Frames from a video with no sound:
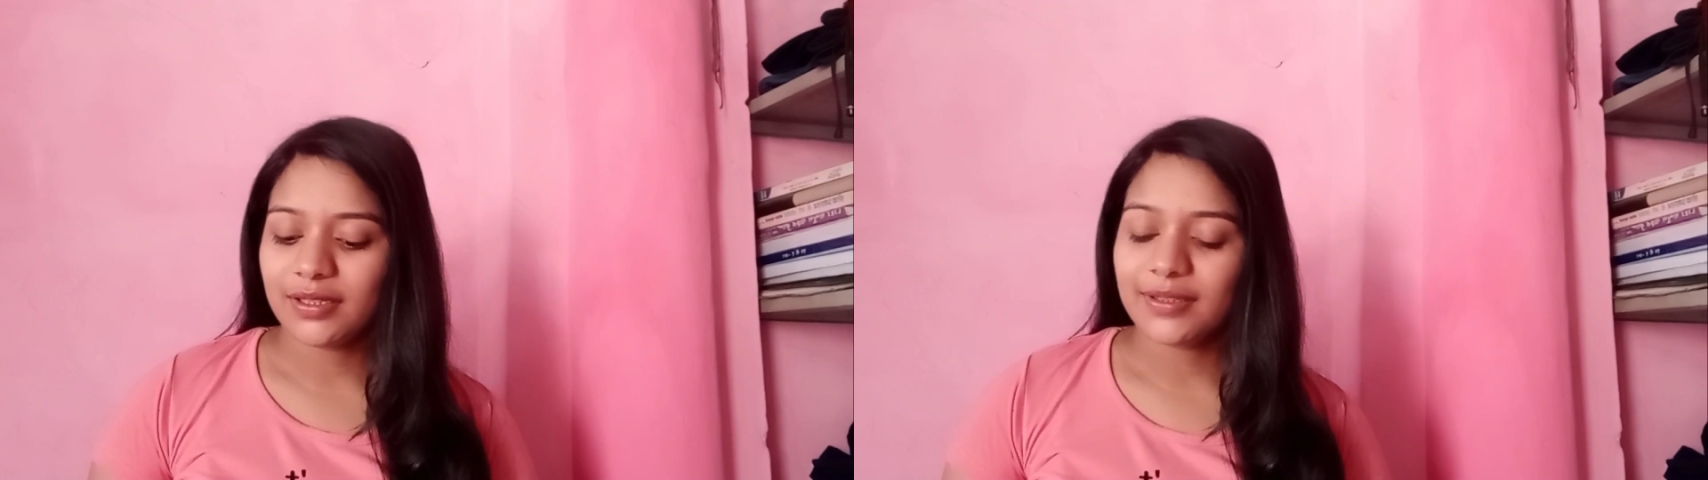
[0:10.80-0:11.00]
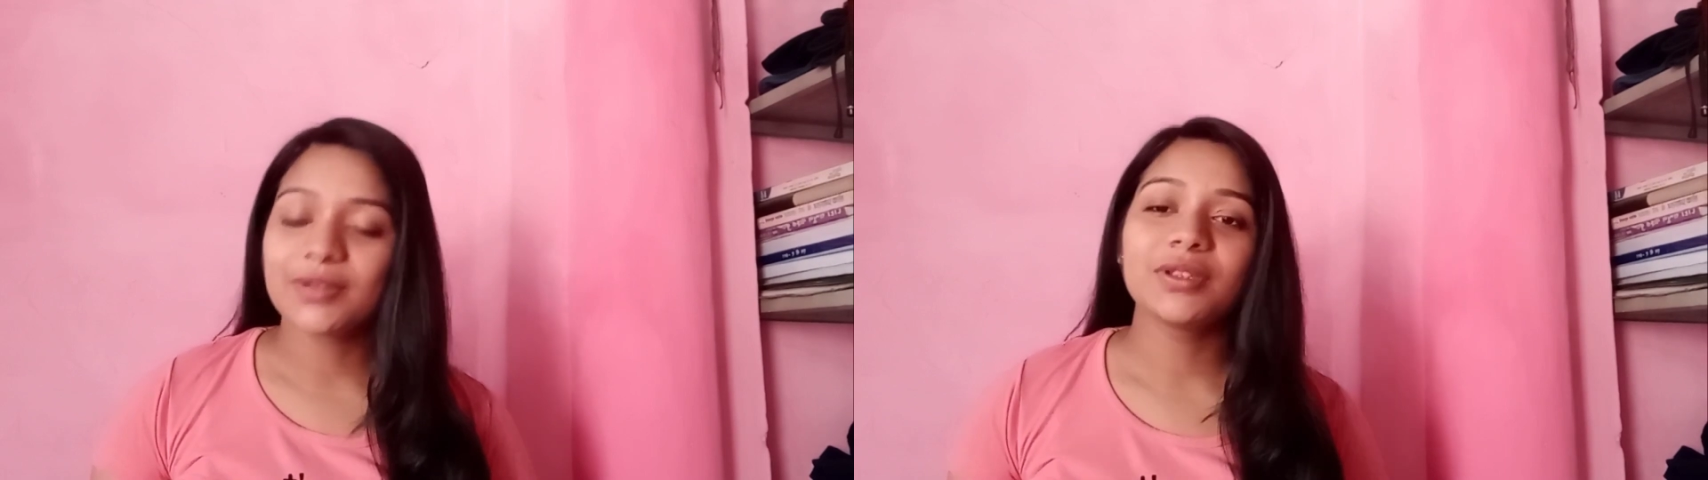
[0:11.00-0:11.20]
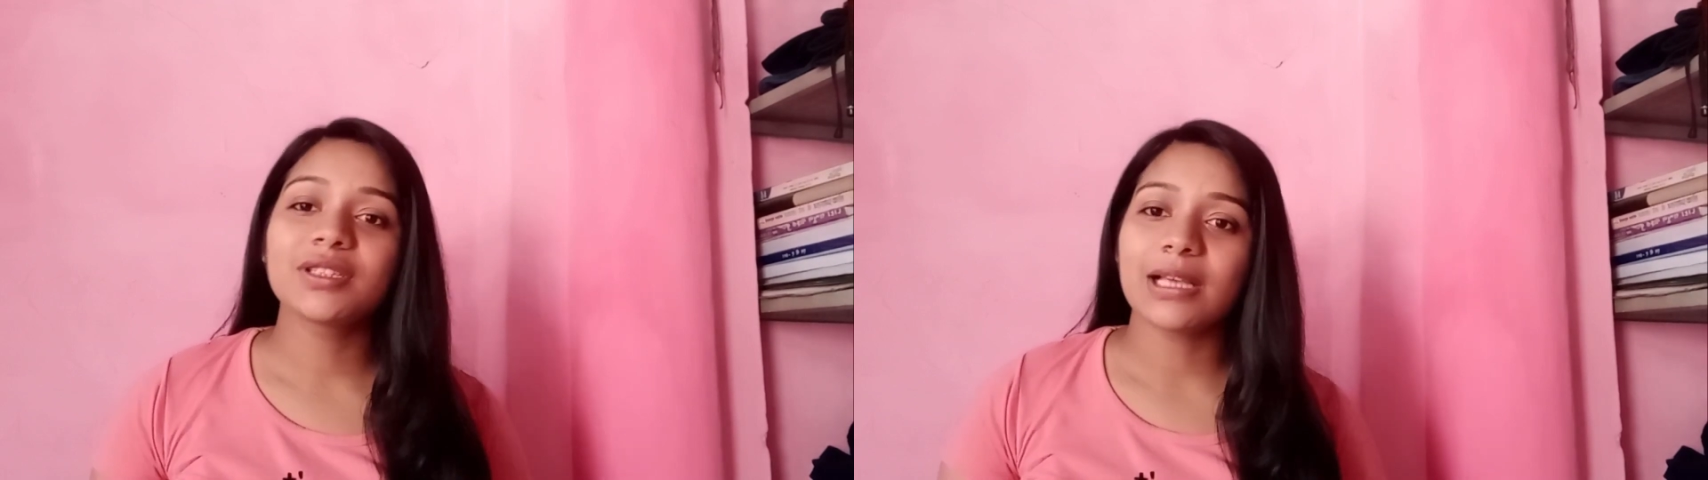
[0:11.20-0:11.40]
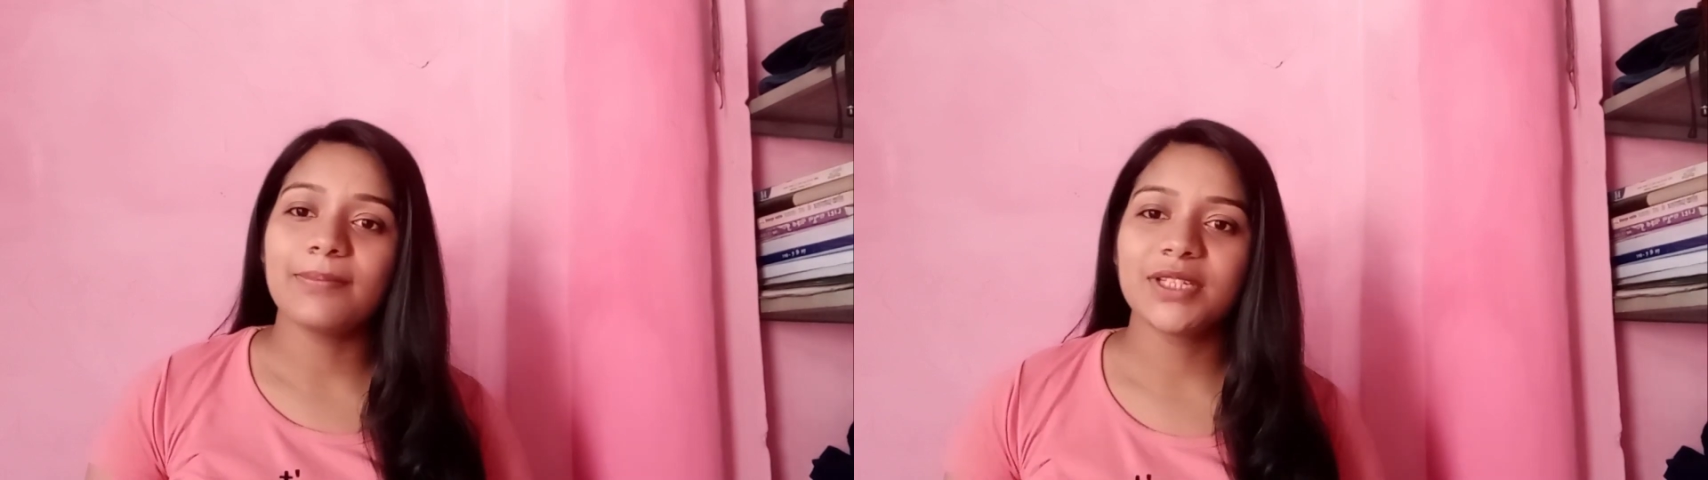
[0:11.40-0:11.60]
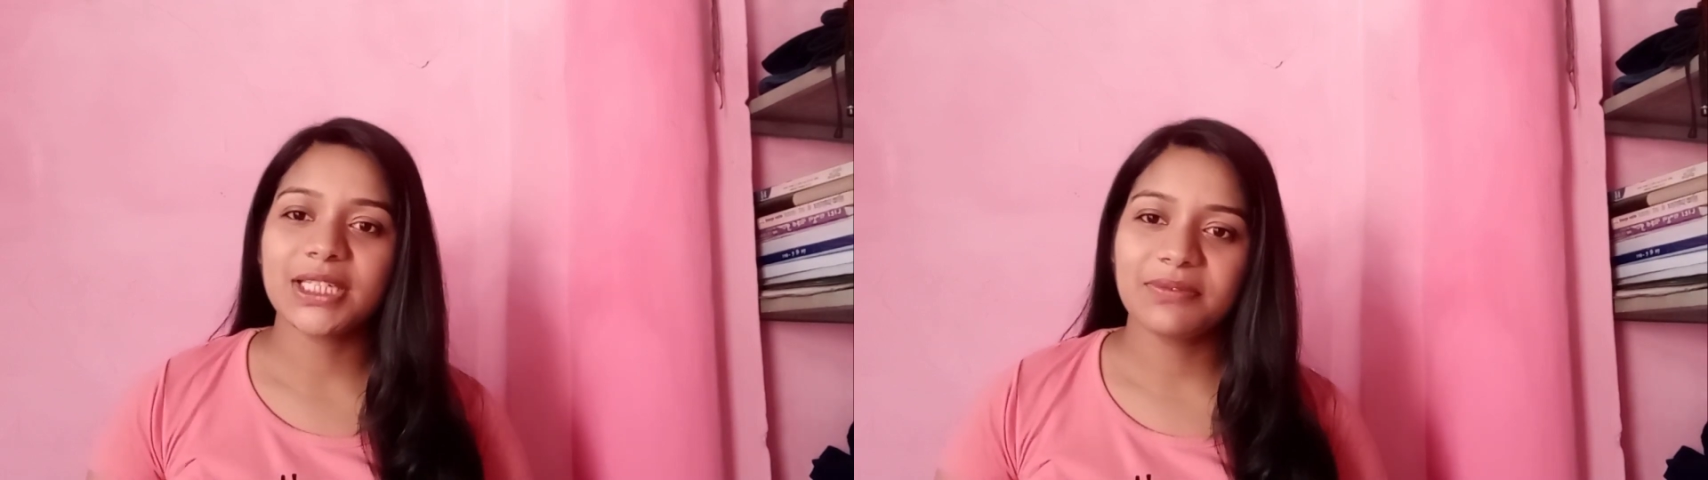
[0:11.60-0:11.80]
so the
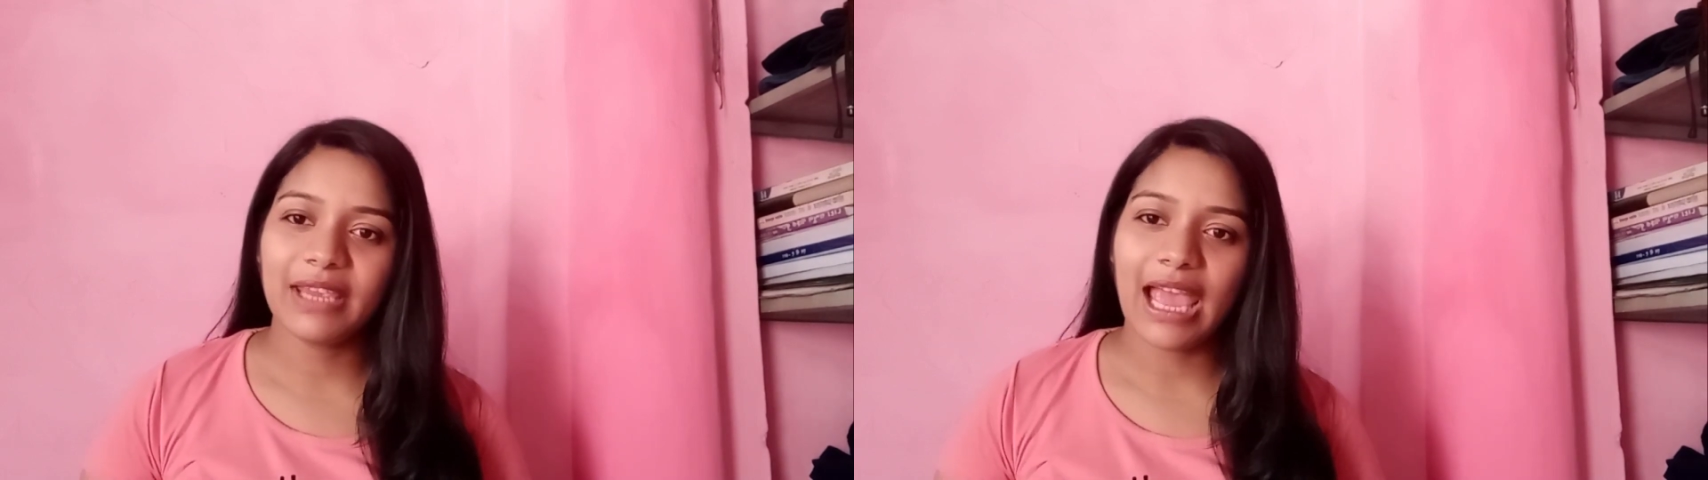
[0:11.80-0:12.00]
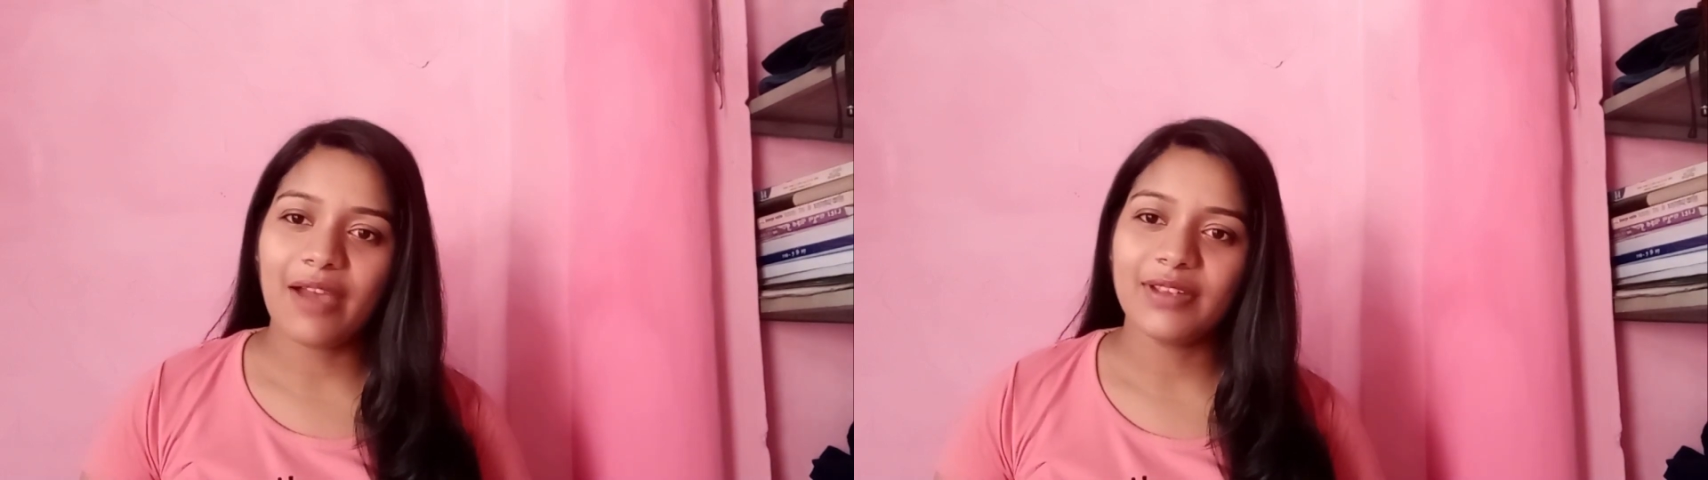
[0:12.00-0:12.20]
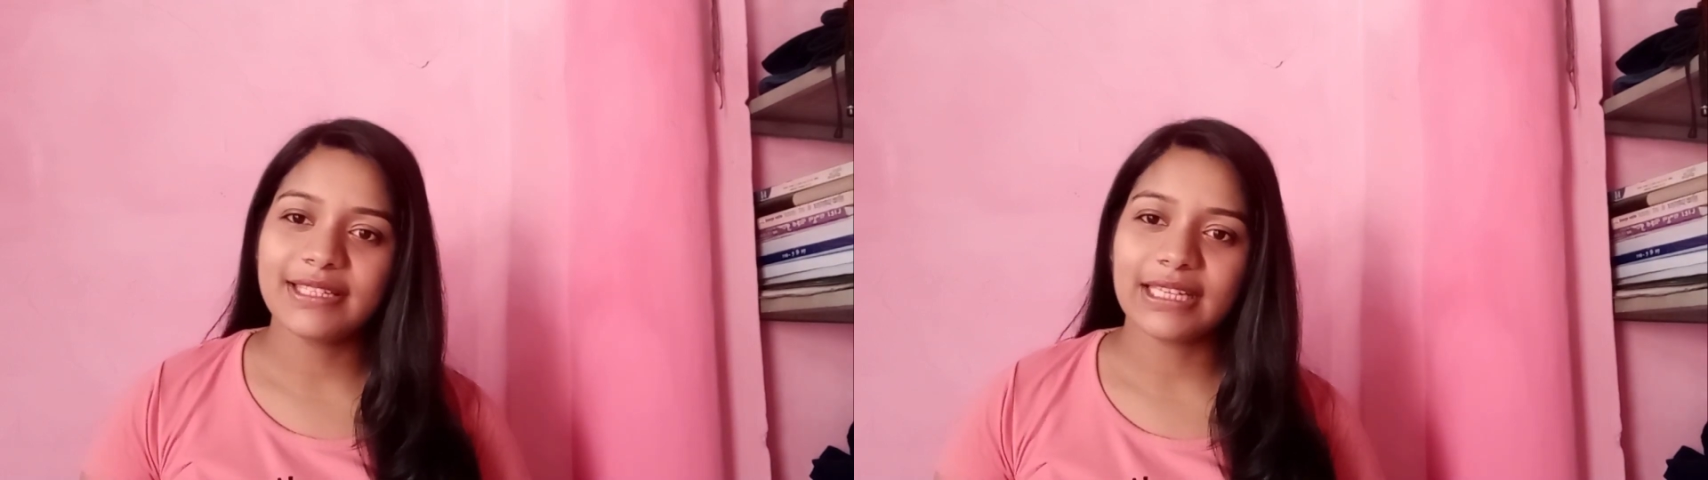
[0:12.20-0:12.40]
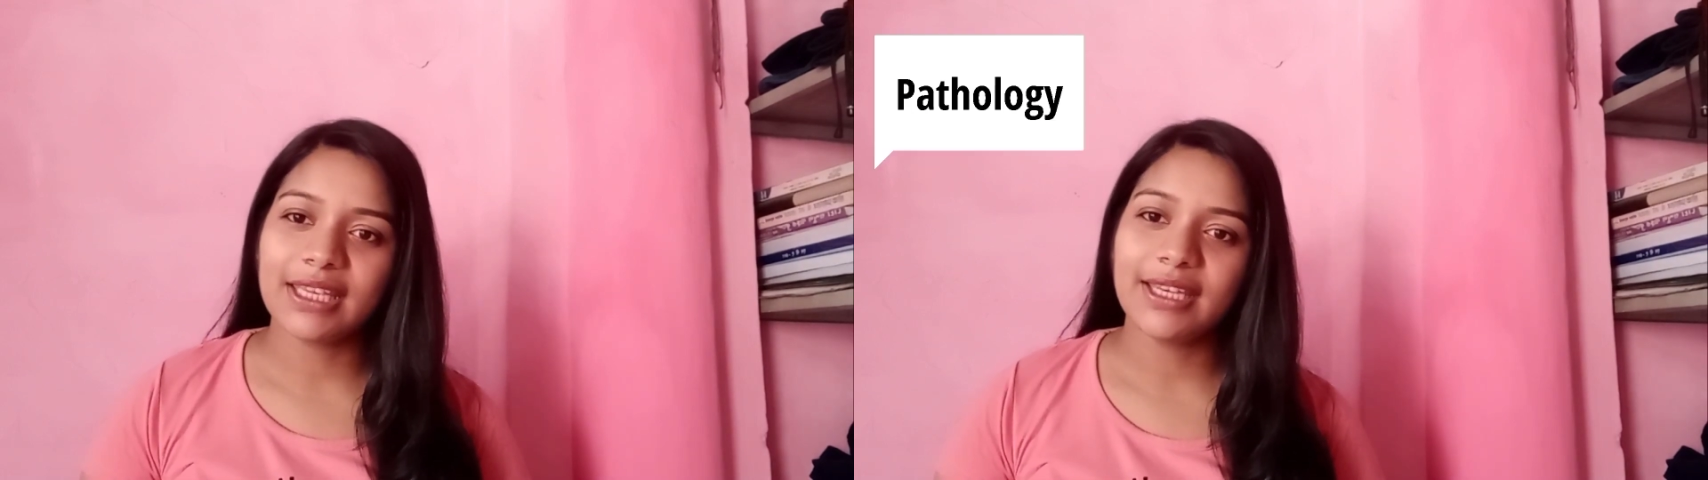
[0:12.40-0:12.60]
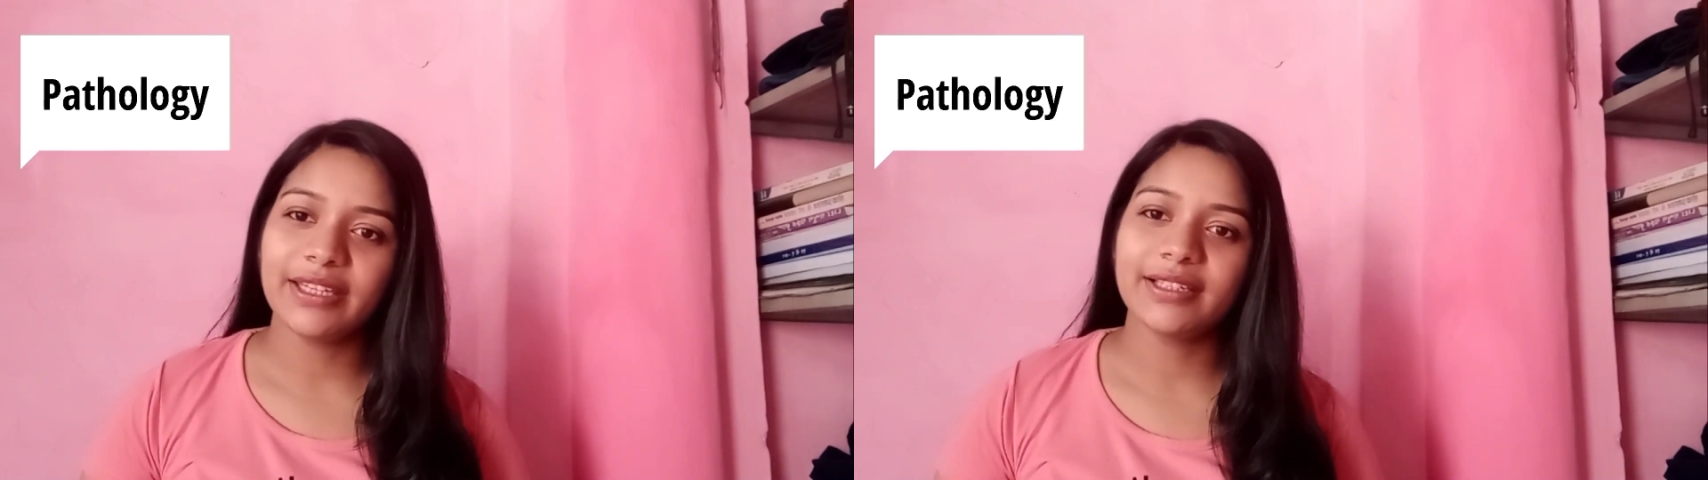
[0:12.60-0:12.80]
subjects we have in
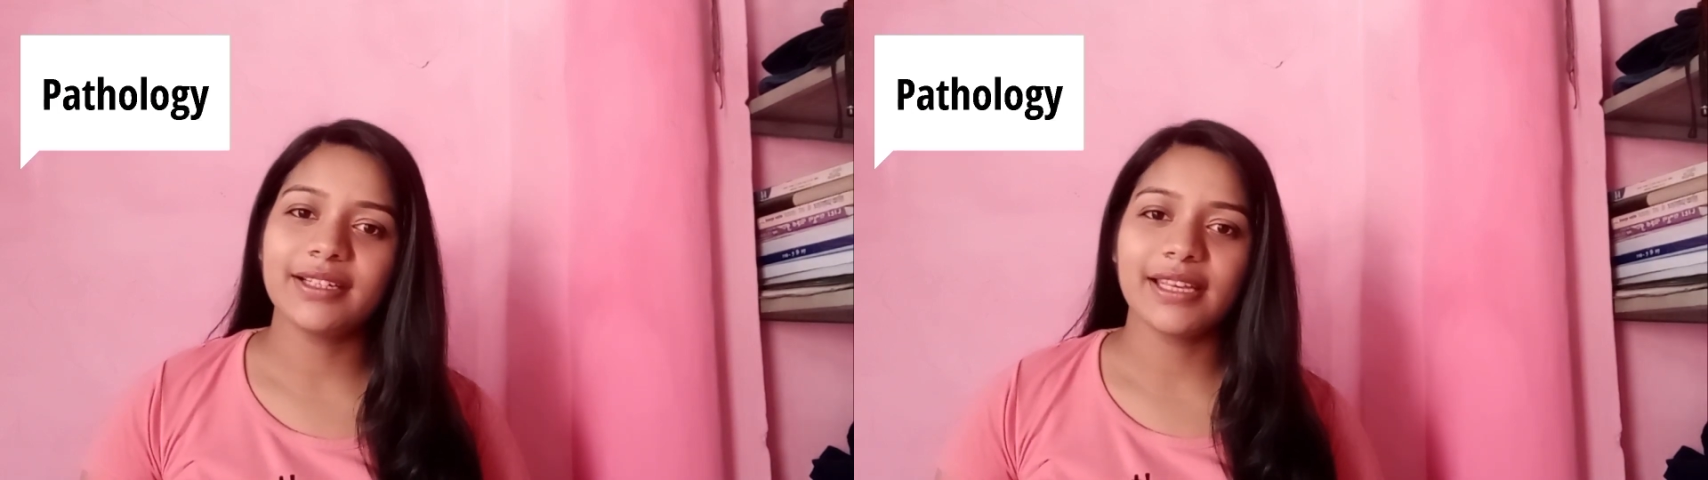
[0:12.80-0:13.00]
second year